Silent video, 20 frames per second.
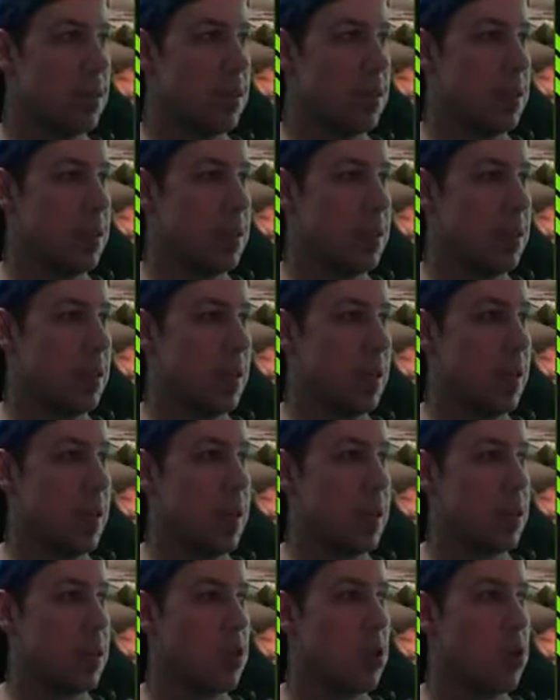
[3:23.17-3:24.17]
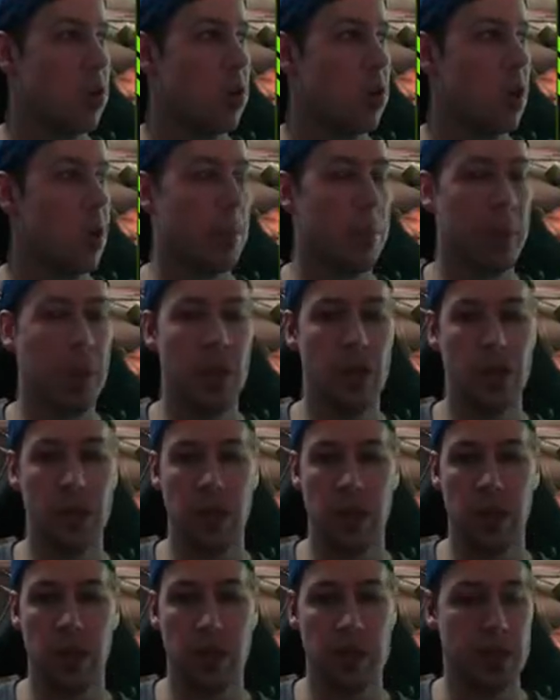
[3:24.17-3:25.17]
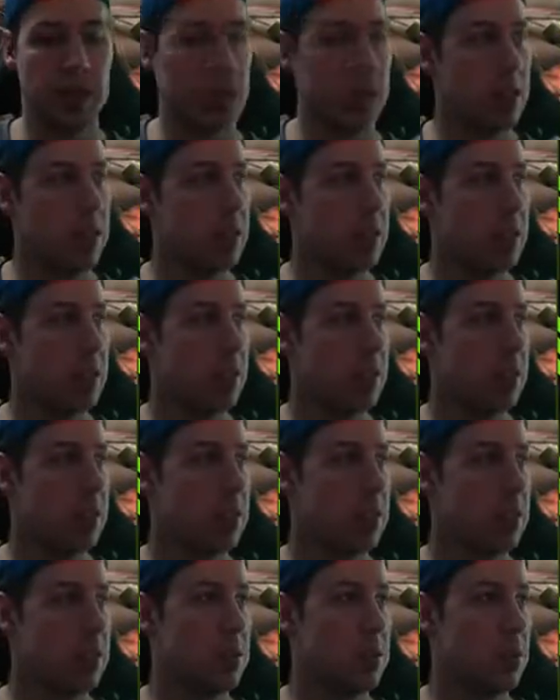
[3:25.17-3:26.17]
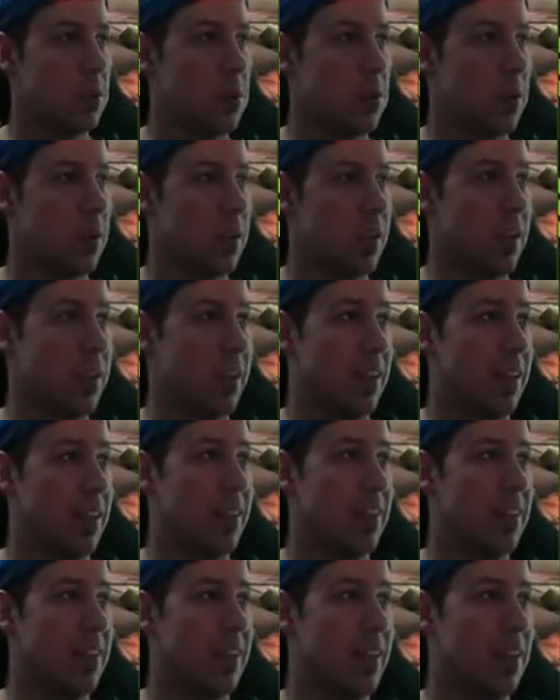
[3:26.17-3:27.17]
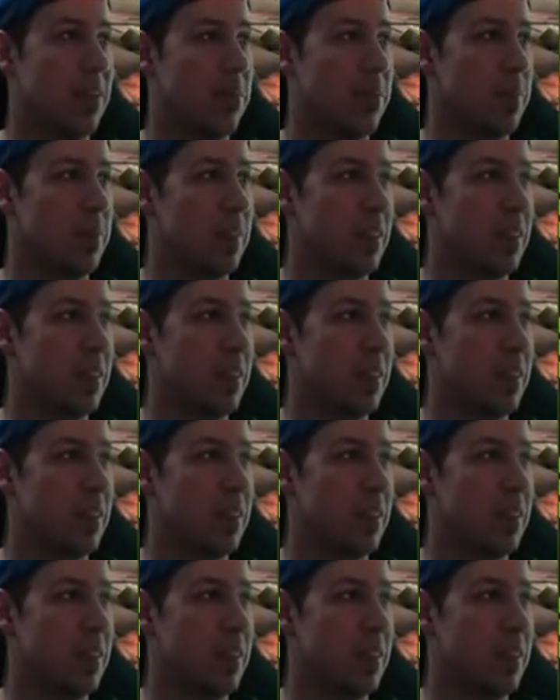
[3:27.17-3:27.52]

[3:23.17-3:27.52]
These guys are about to get destroyed. Look at him.